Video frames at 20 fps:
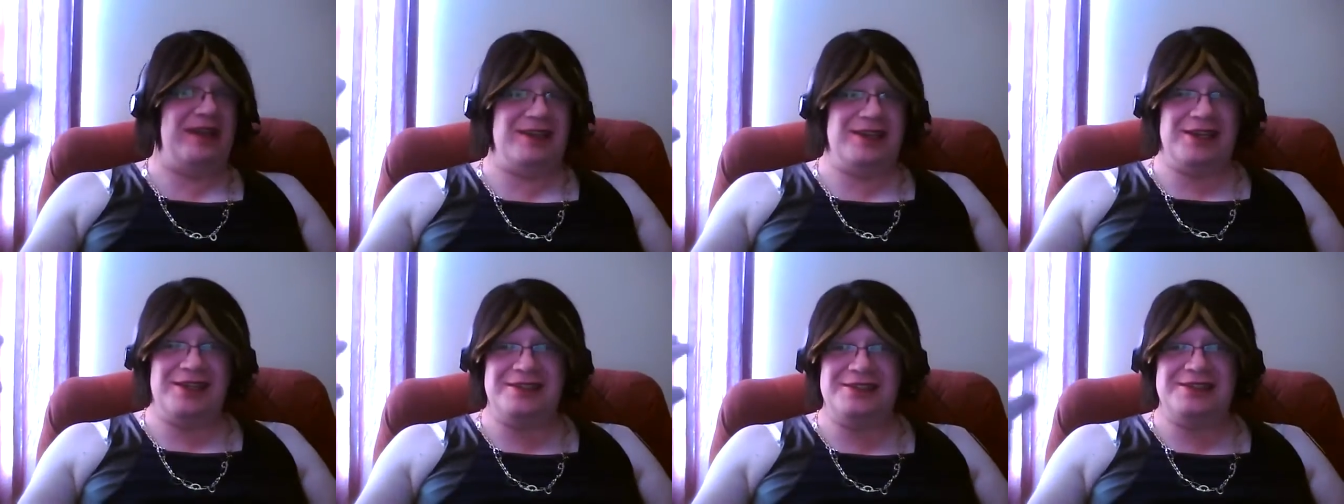
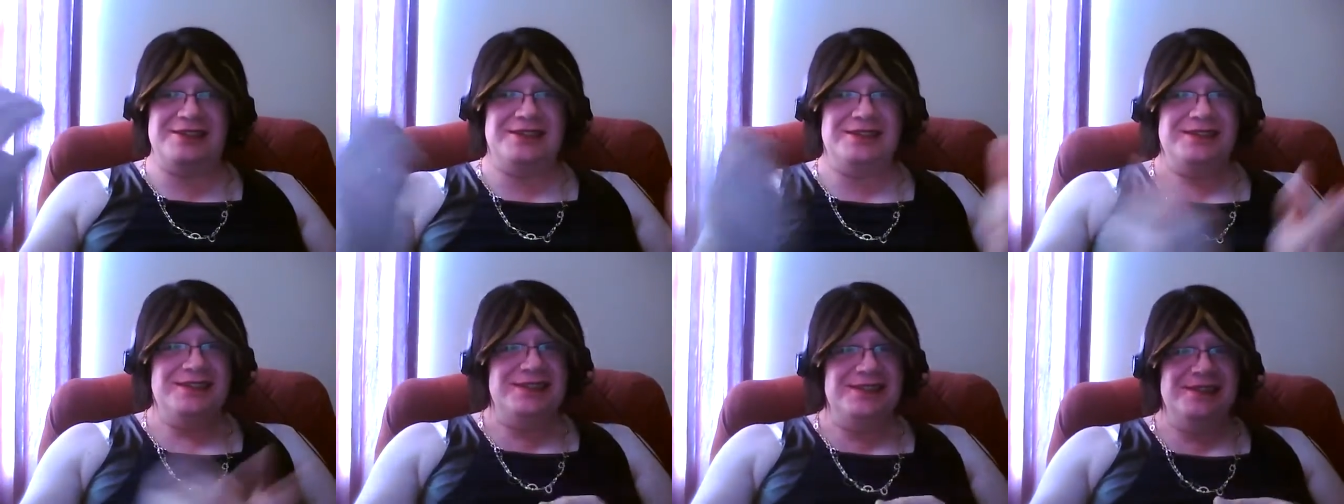hey,
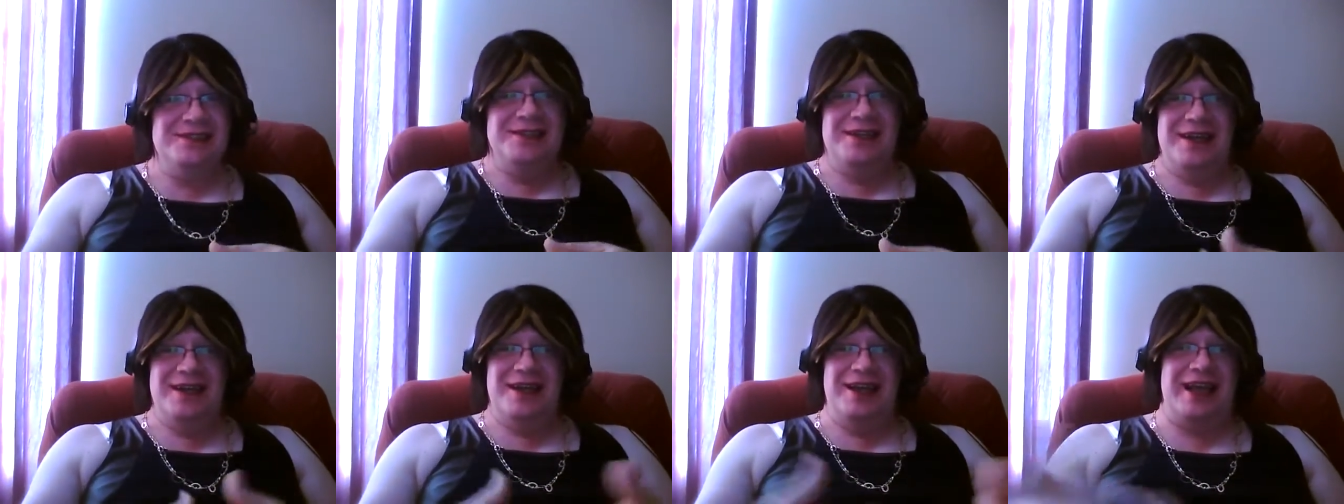
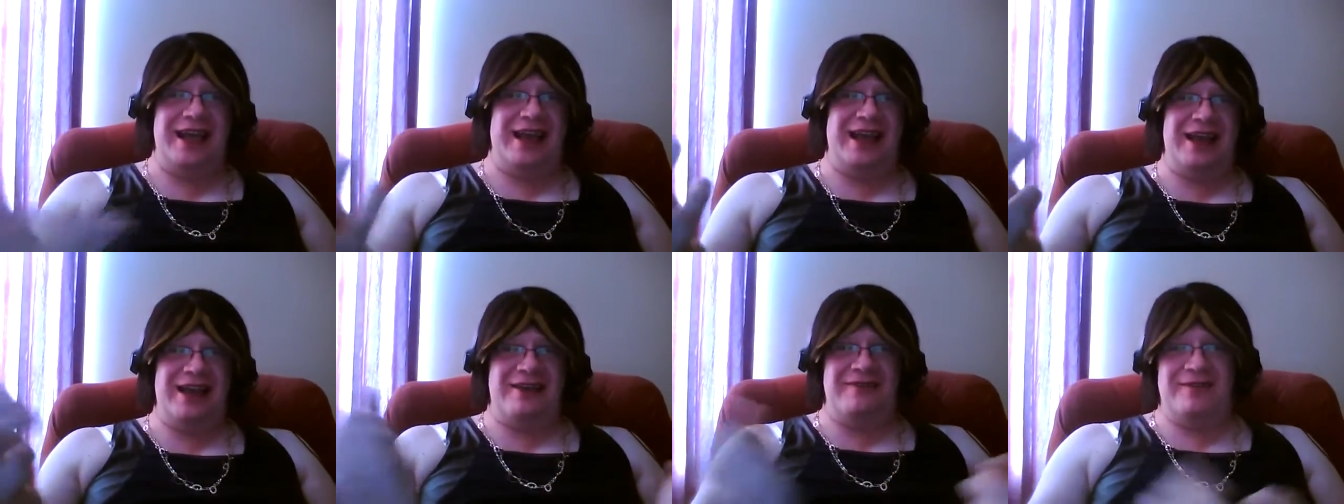I
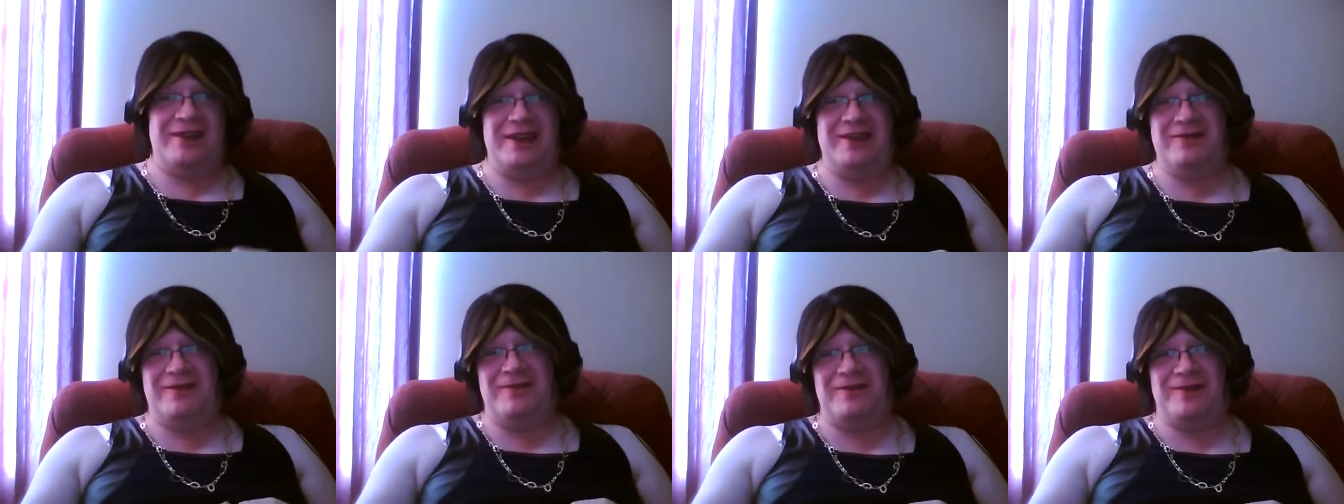have an
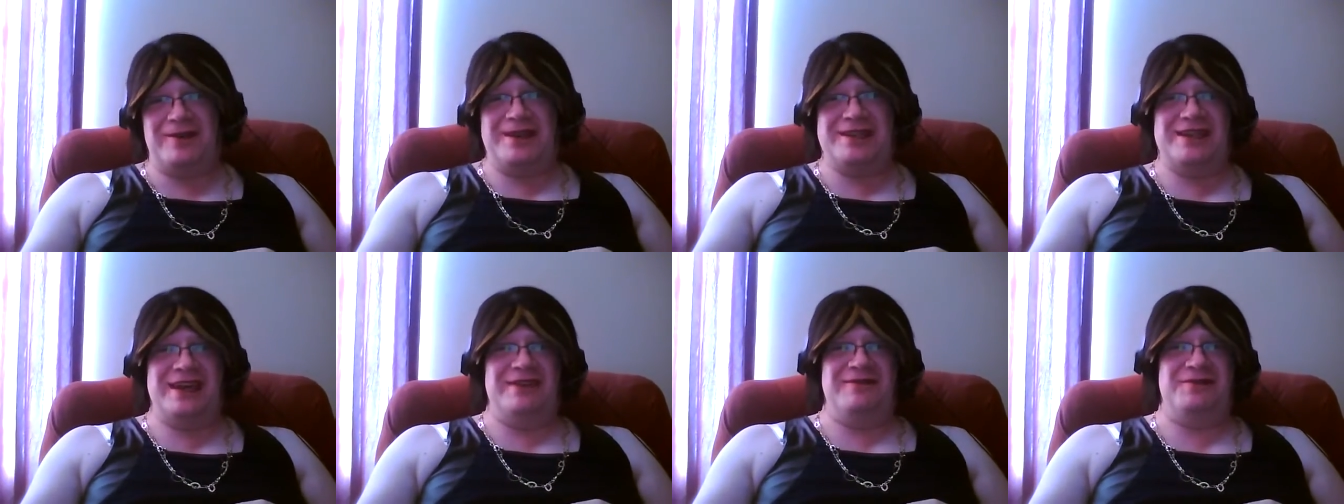evil
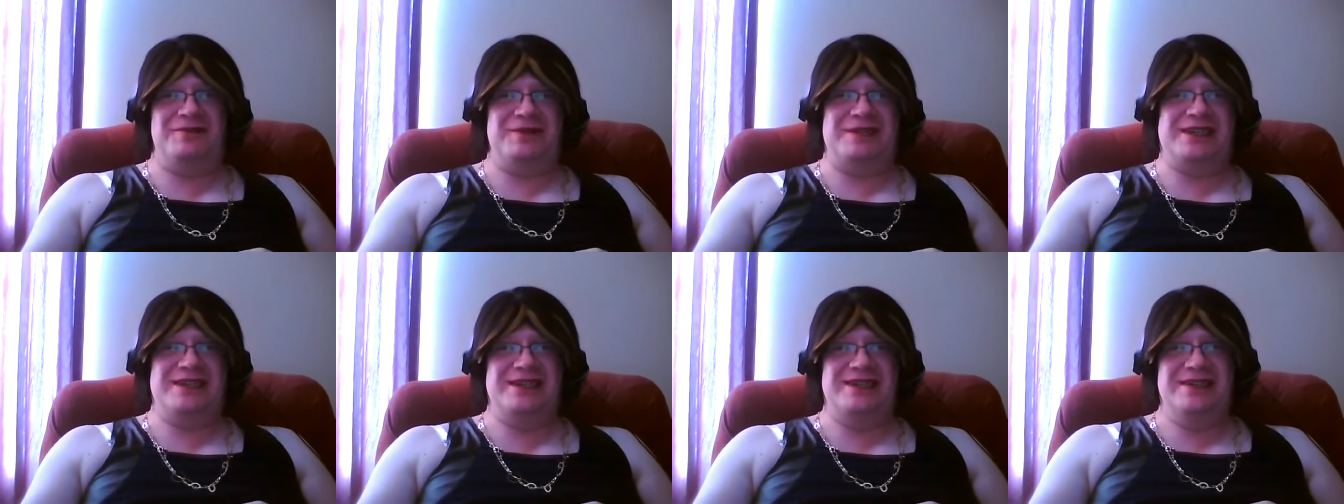voice. I have
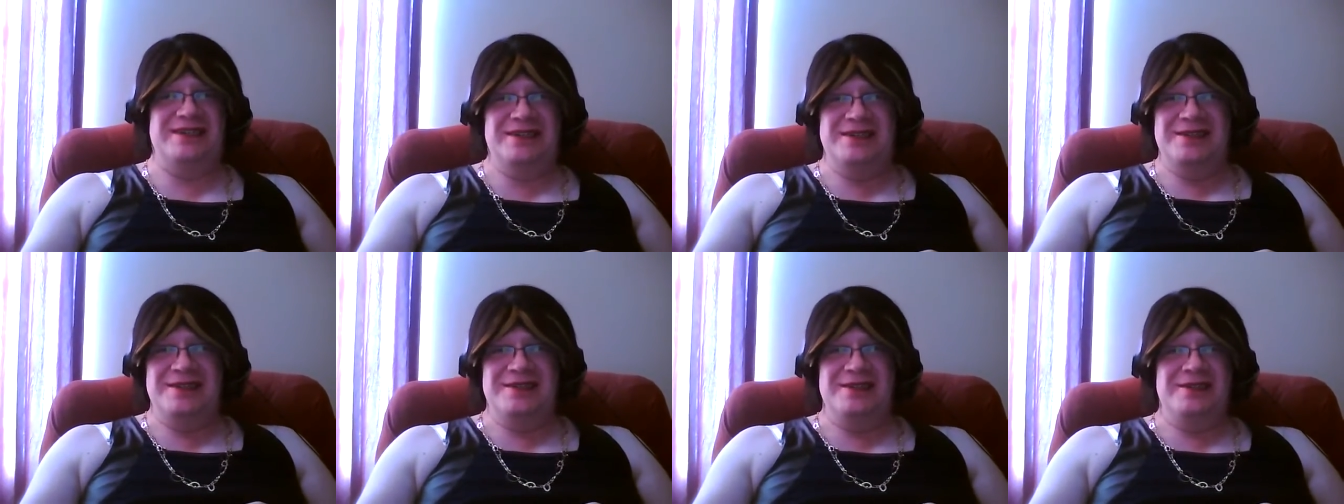twisted.
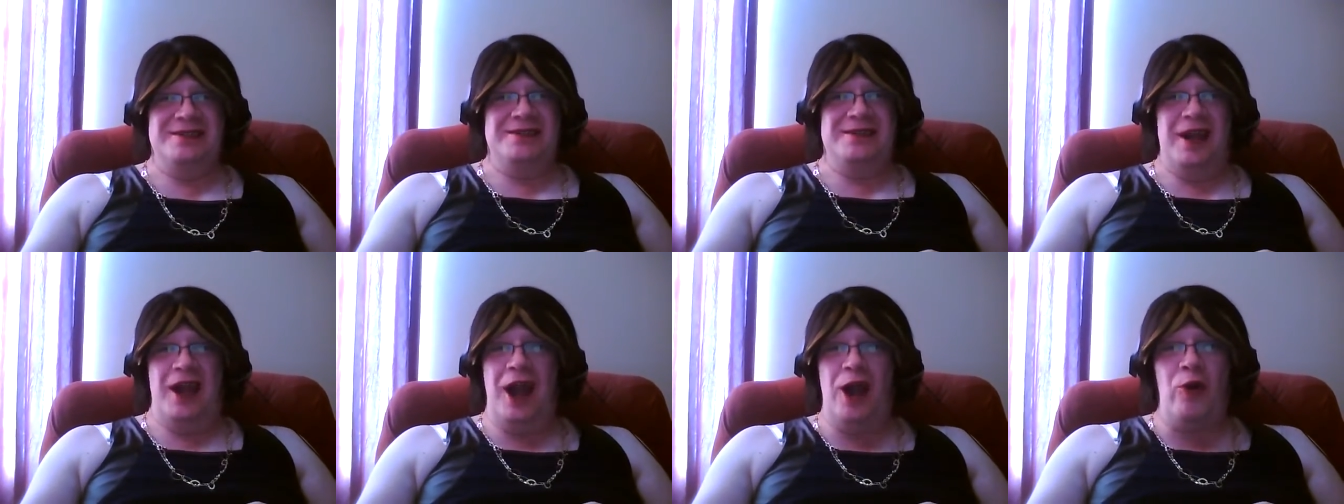
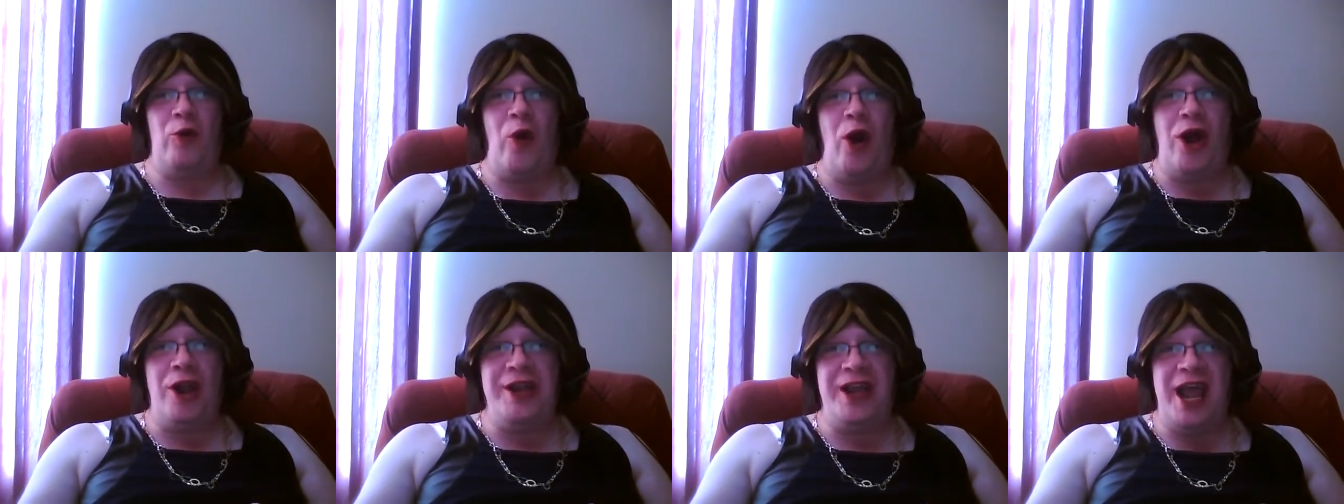I
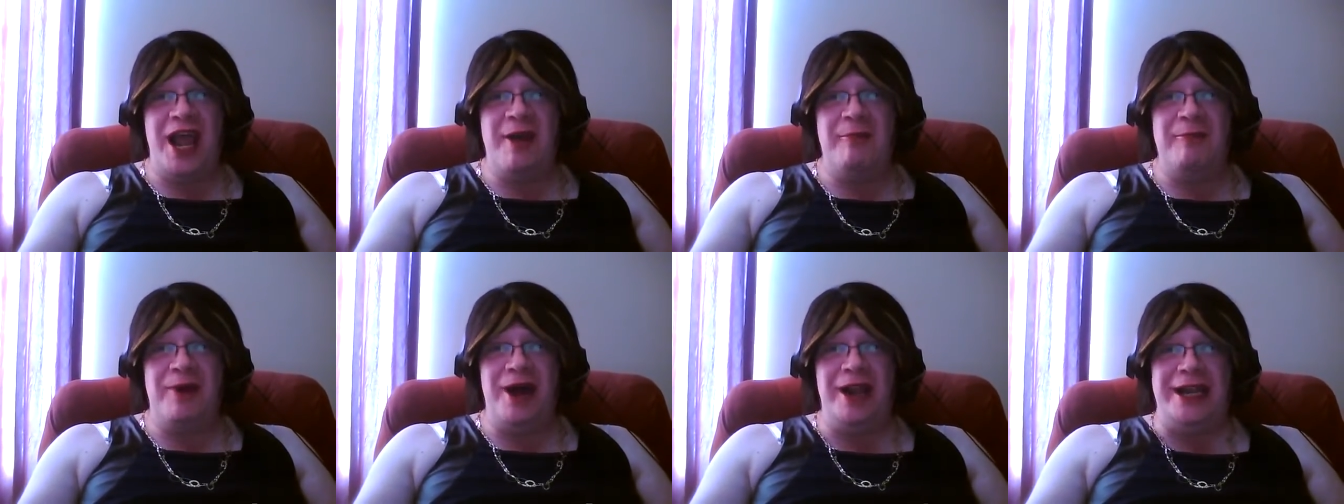want
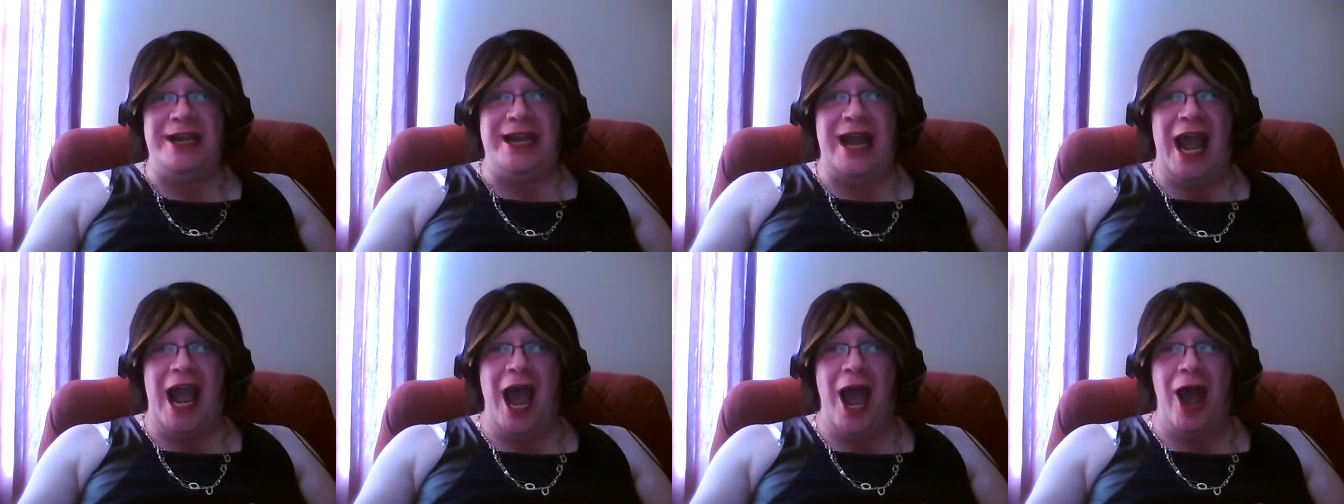that money
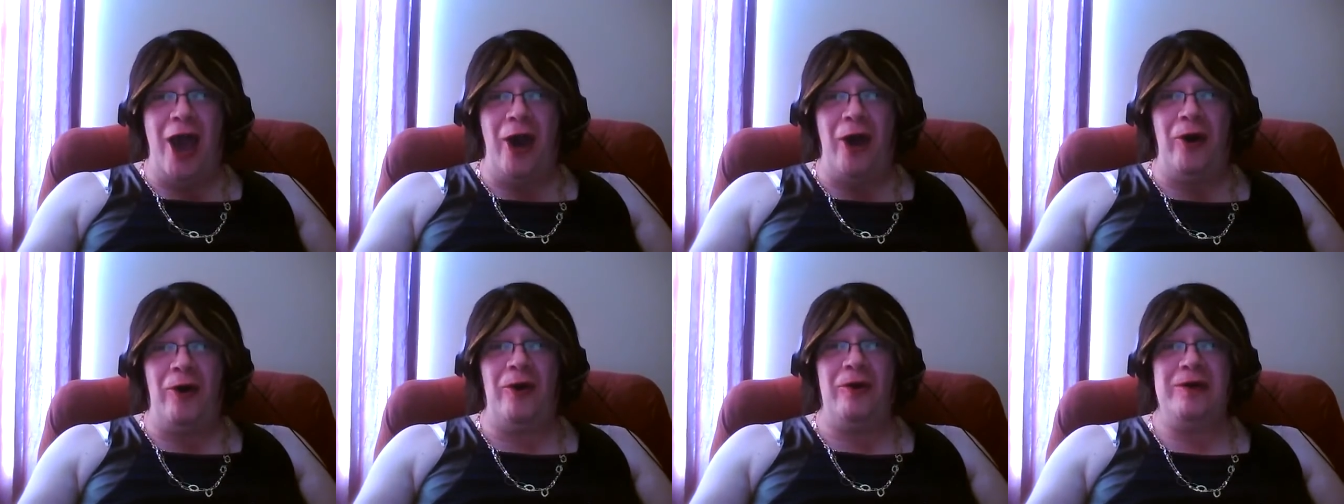now